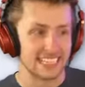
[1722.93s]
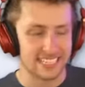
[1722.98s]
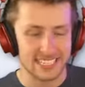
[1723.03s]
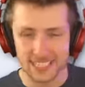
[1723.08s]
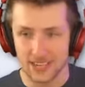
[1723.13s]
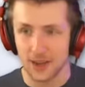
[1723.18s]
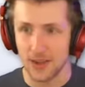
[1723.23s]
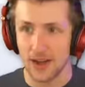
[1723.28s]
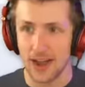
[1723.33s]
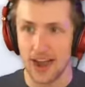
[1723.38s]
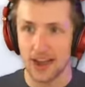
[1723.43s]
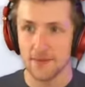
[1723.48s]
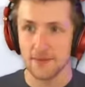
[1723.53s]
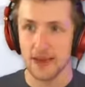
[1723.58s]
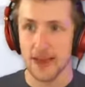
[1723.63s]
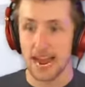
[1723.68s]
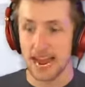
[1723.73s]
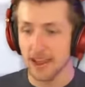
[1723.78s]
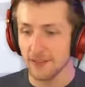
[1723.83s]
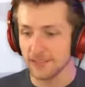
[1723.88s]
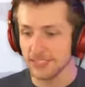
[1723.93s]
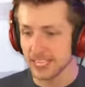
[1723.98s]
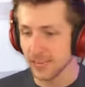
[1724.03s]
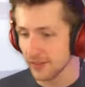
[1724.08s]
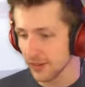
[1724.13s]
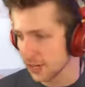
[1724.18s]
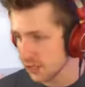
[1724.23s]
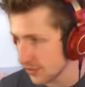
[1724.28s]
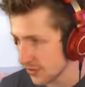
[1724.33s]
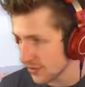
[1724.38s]
So I'm I have oh.
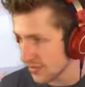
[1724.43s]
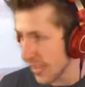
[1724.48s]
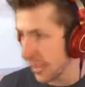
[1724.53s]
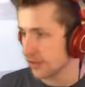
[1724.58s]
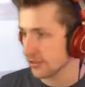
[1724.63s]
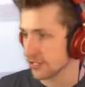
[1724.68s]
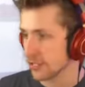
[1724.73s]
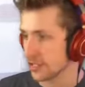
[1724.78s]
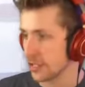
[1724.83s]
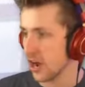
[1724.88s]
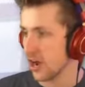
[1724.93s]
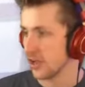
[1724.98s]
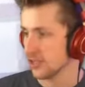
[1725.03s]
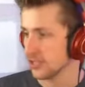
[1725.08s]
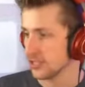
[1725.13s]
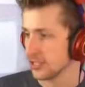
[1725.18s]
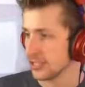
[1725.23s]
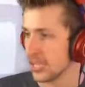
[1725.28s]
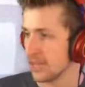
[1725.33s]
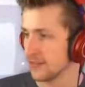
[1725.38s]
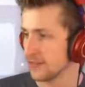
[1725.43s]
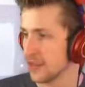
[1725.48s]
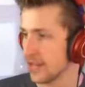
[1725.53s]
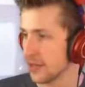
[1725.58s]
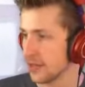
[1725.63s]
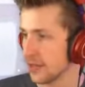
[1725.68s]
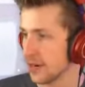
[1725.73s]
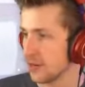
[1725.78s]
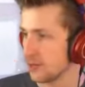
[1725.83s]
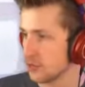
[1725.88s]
$700,000 left now
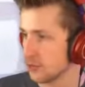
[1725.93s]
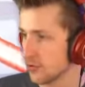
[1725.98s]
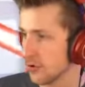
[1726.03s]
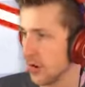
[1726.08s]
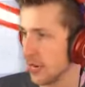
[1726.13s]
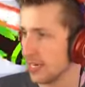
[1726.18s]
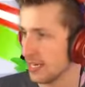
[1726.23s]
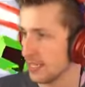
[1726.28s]
that I'm trying trying